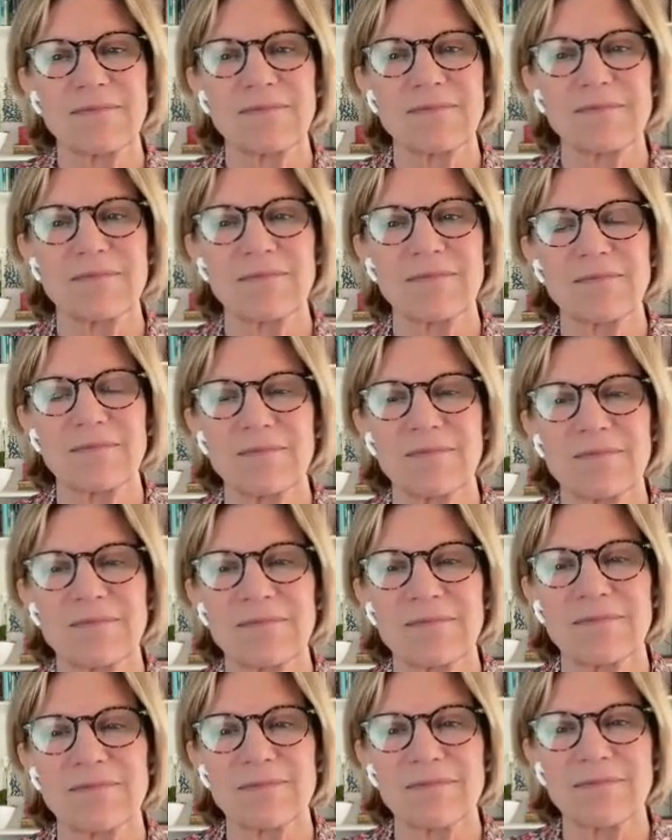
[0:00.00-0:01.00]

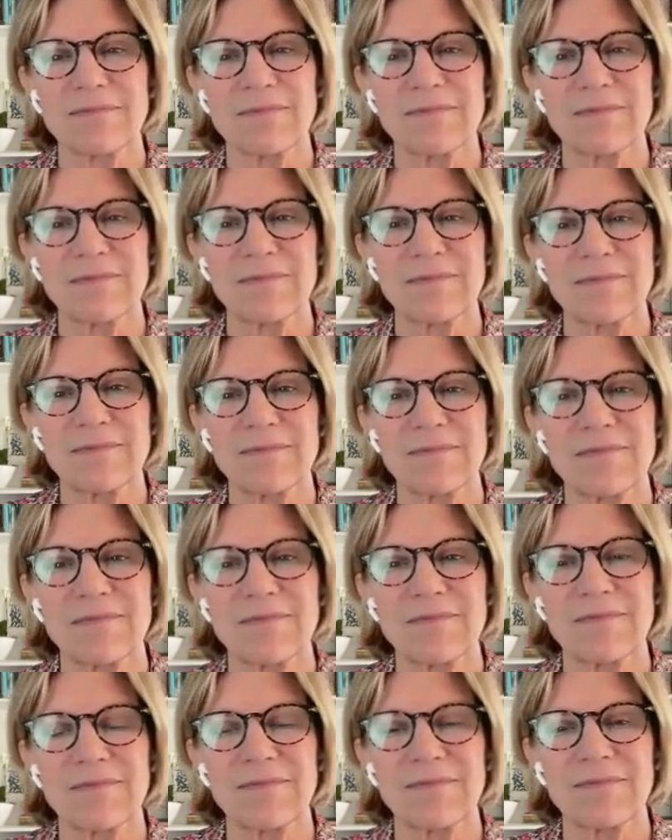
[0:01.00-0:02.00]

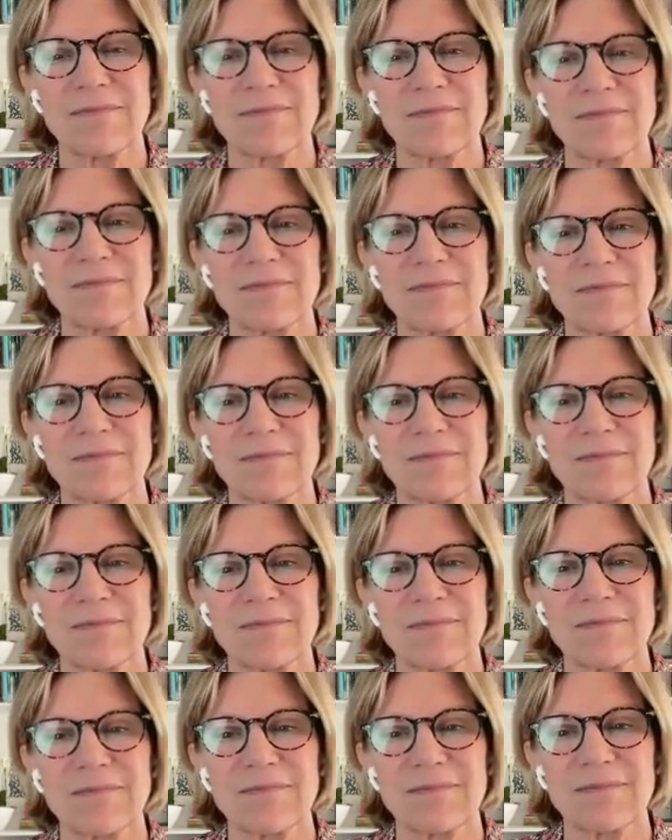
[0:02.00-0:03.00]

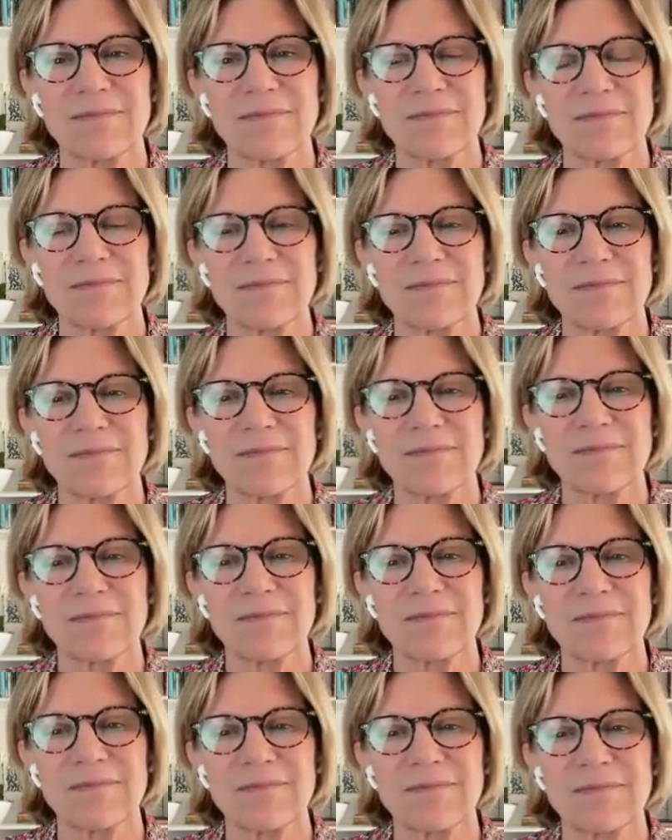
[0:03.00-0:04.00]

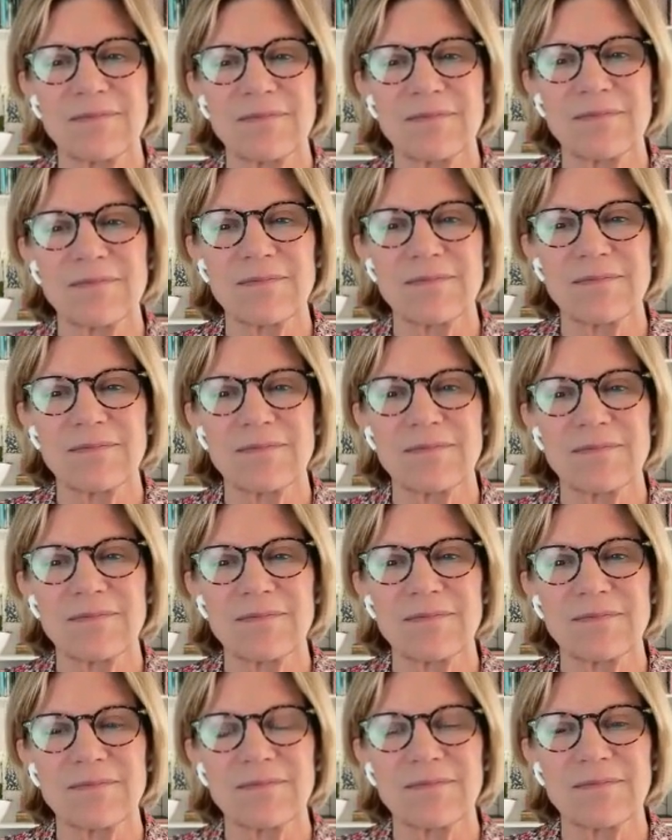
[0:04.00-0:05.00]

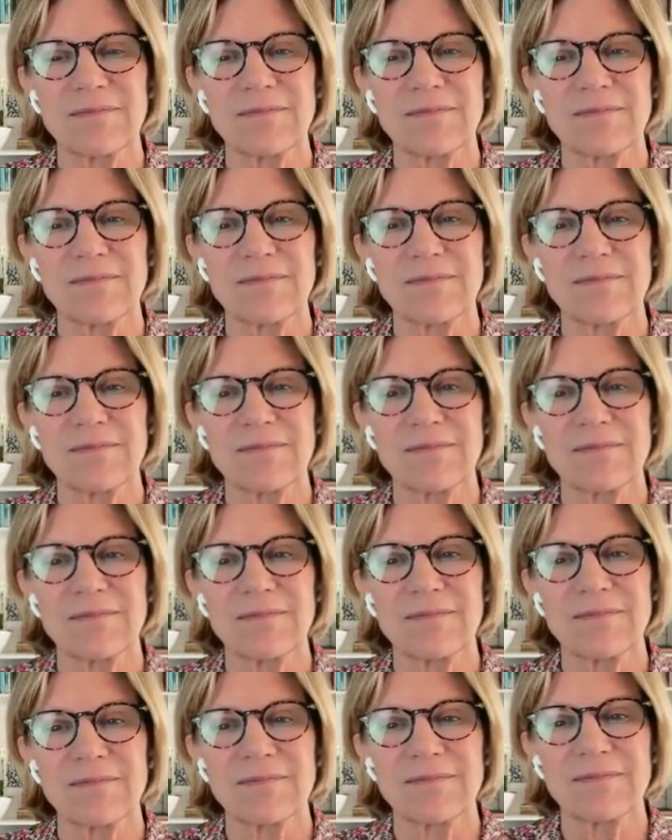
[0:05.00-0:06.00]
No words are spoken by the person on screen.